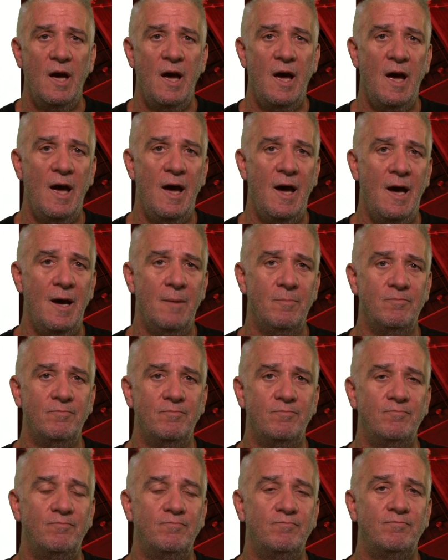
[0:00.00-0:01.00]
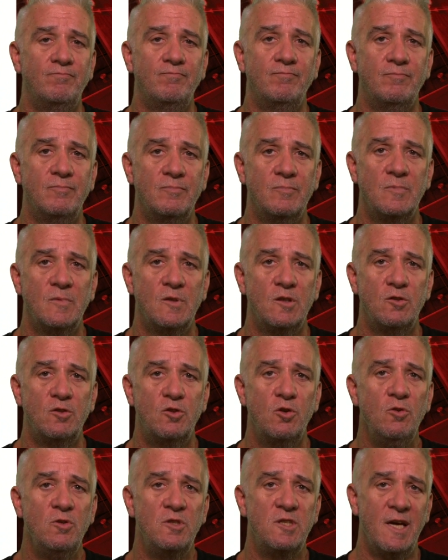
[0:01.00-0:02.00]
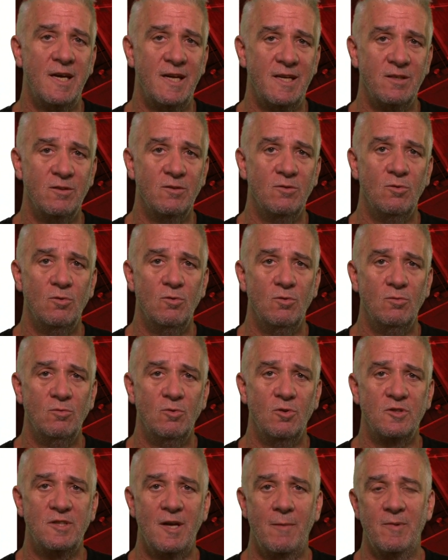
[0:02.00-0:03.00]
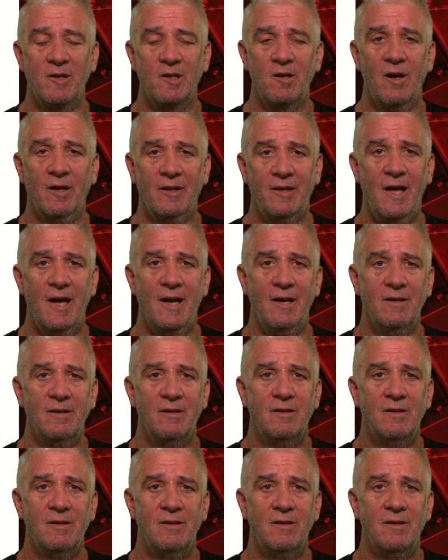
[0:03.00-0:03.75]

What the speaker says: 2-teen or something like that?